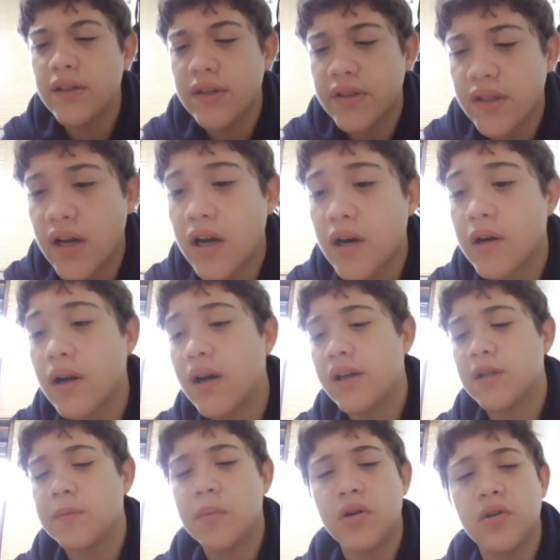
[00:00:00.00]
this is a
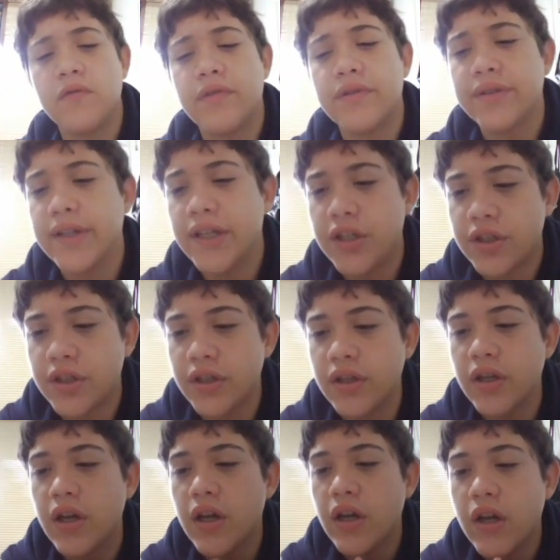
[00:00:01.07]
Kasparov variation.